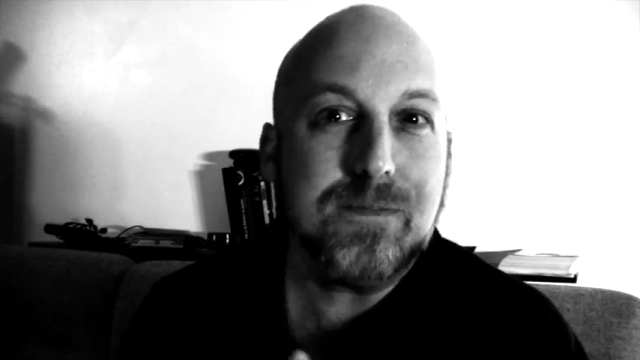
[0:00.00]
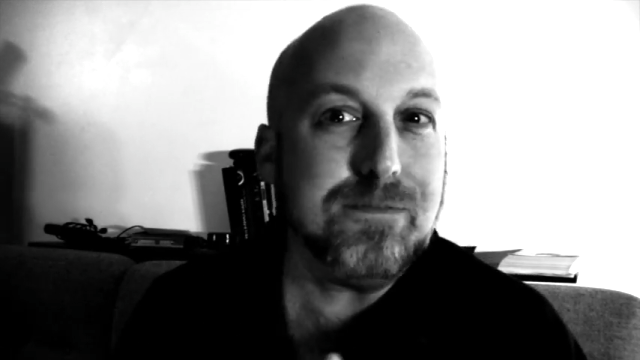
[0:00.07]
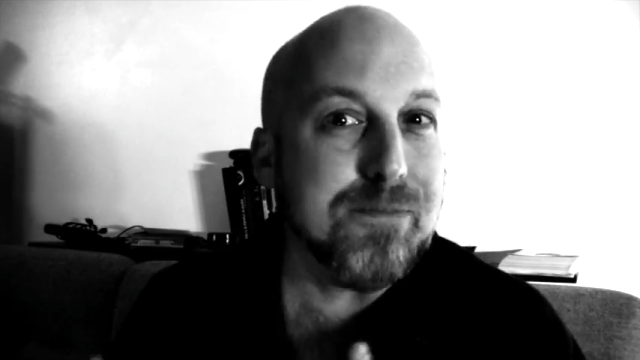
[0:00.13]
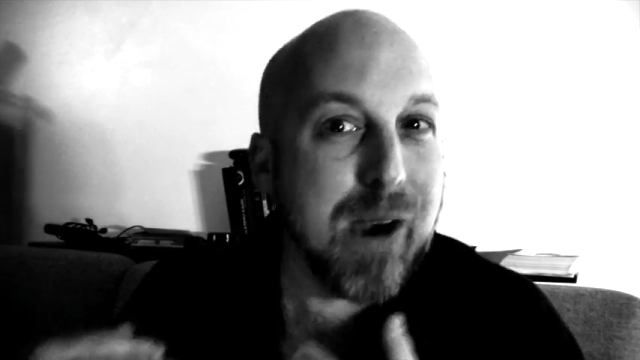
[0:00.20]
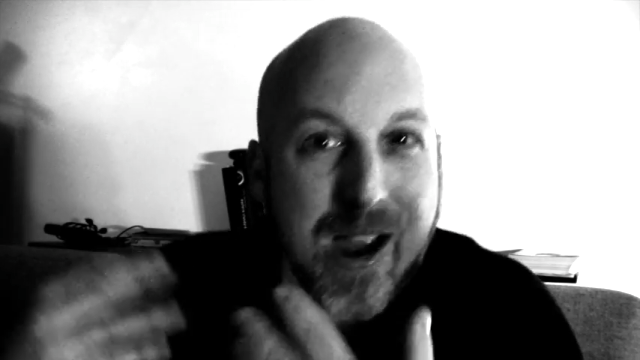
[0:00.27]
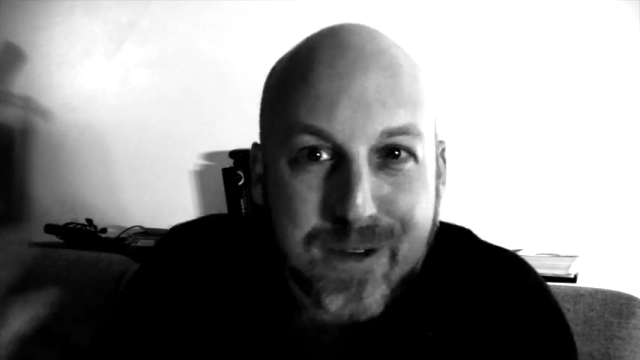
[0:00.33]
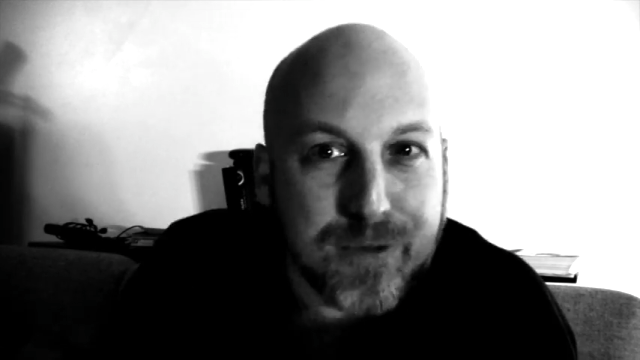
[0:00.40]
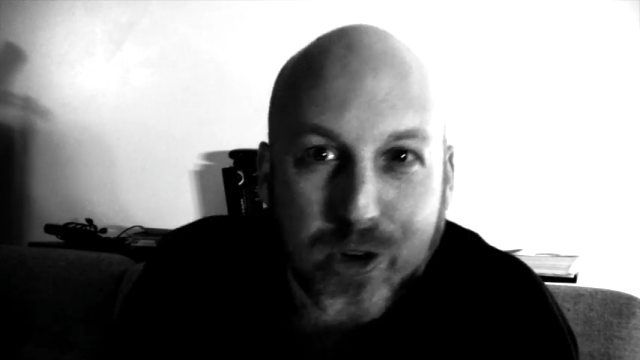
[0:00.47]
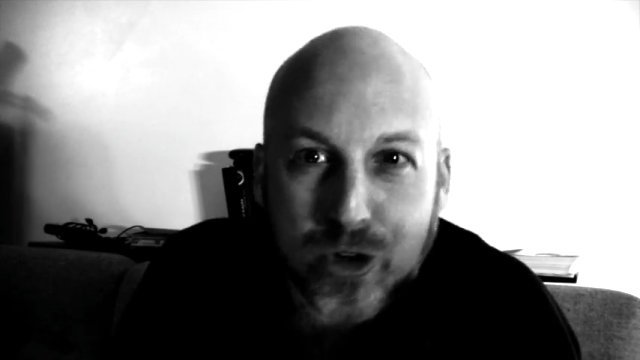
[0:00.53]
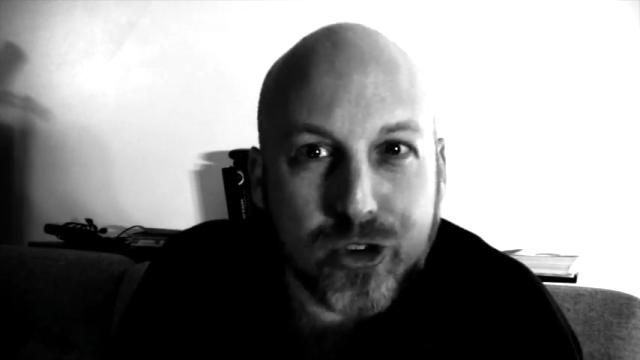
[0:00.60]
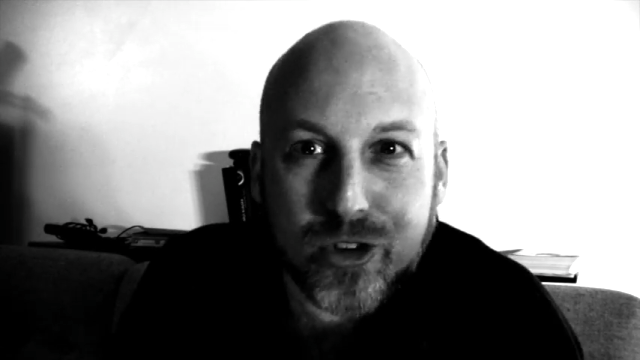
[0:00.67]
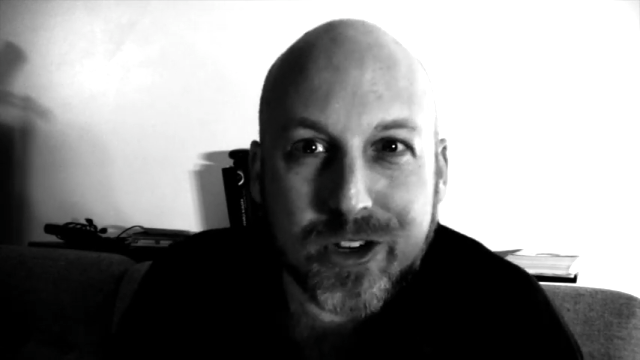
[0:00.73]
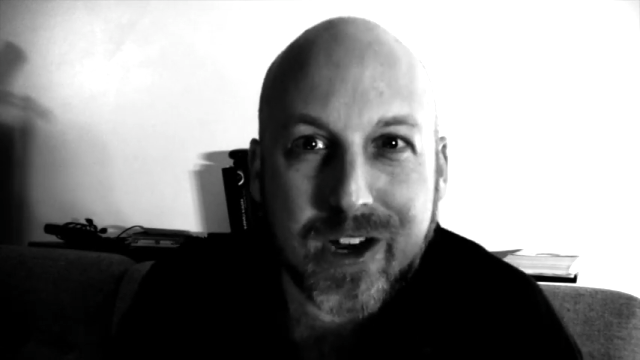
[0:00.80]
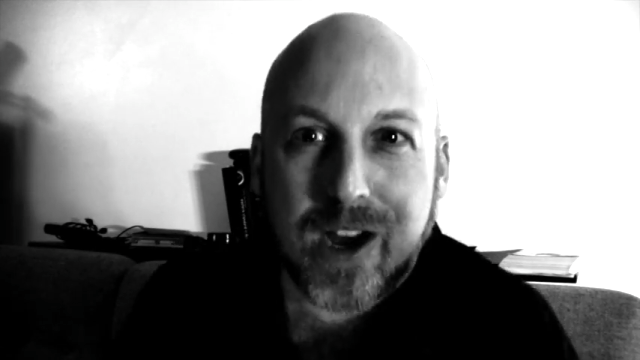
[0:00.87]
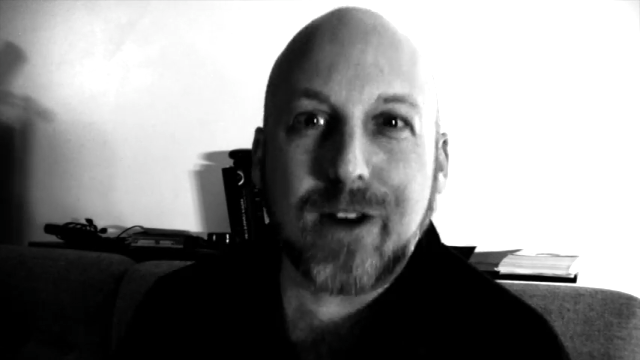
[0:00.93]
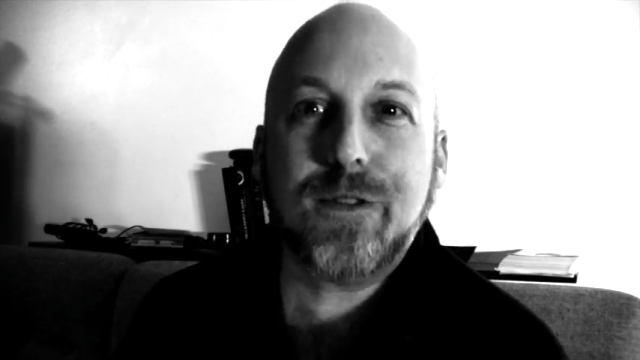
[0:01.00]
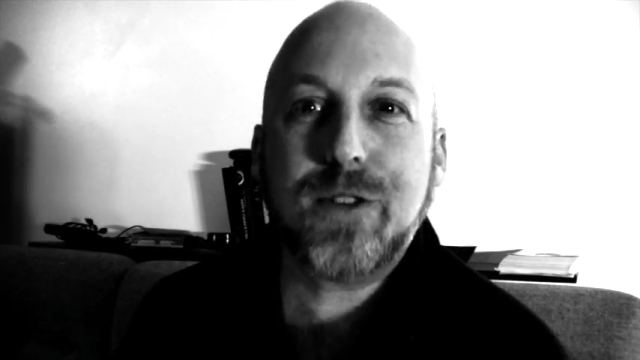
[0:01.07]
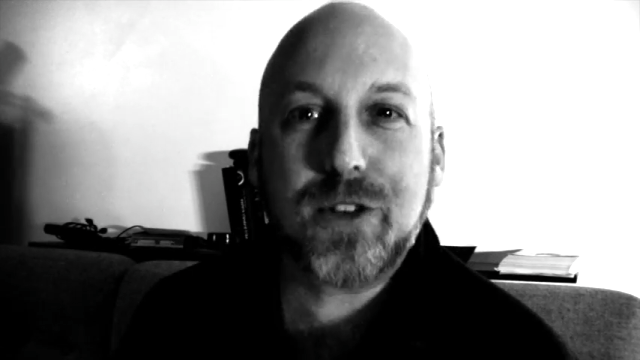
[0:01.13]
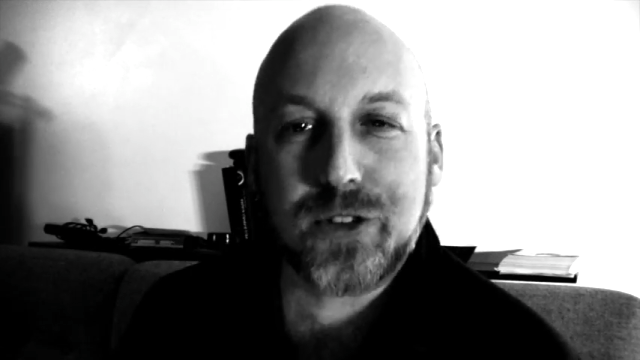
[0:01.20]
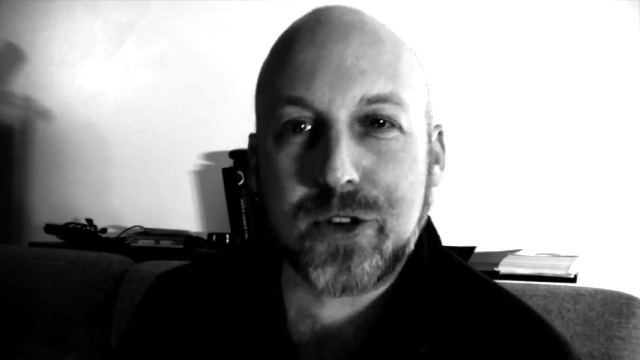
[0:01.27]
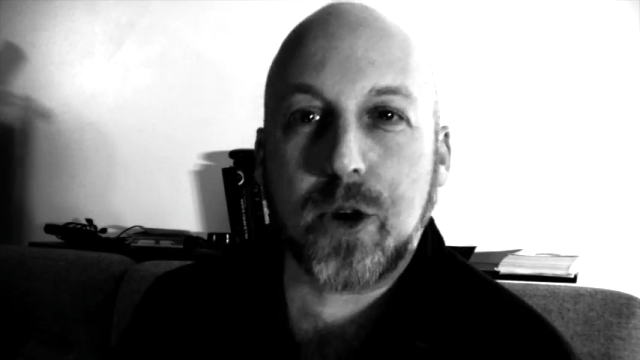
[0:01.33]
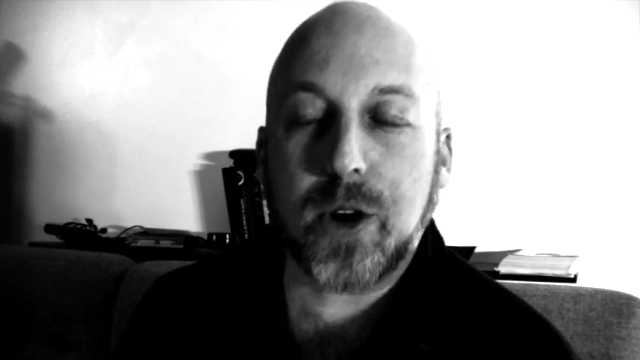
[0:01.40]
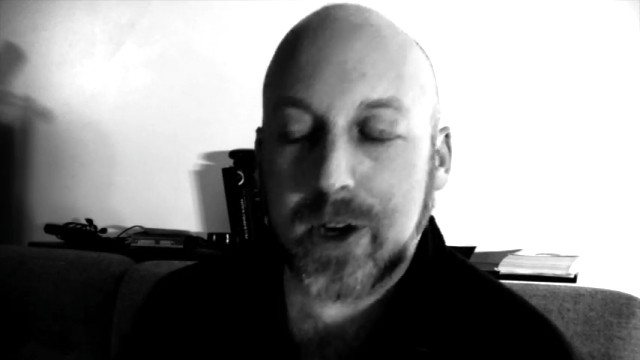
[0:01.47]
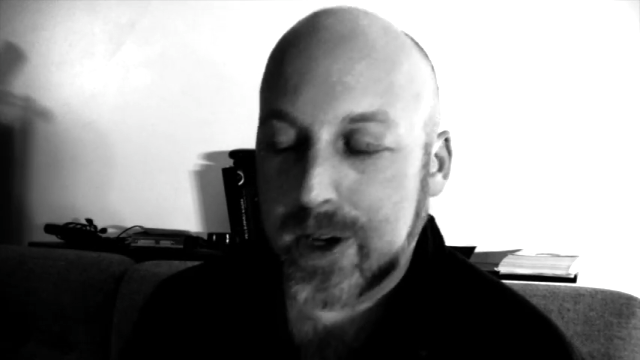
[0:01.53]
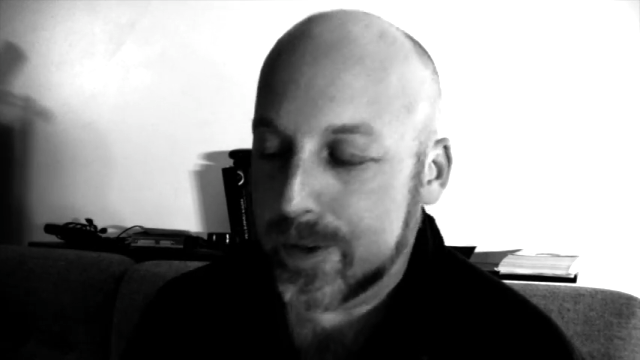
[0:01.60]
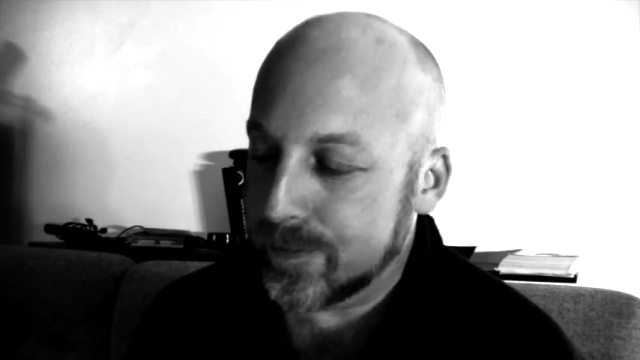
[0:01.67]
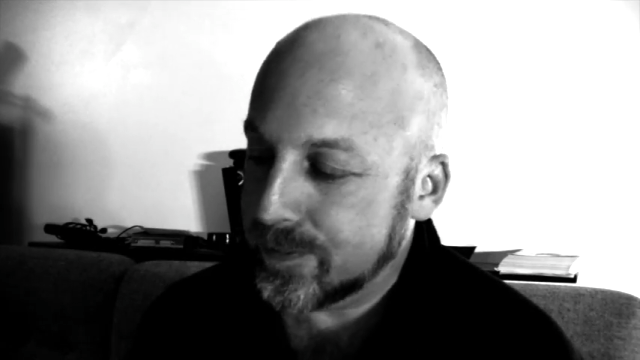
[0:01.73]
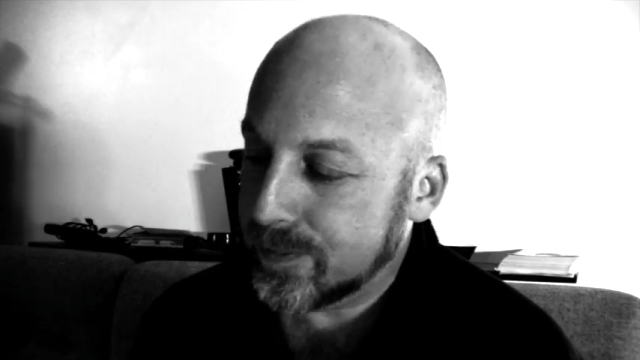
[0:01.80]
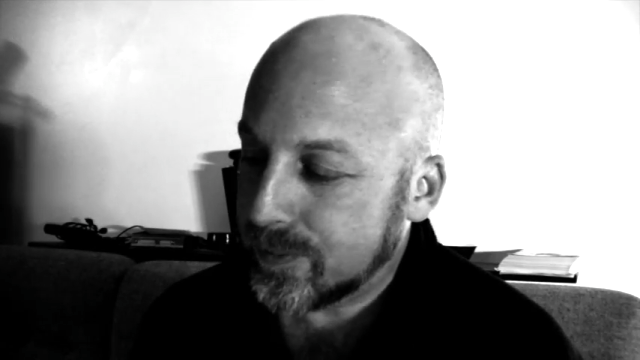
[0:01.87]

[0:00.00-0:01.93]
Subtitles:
my version of the story.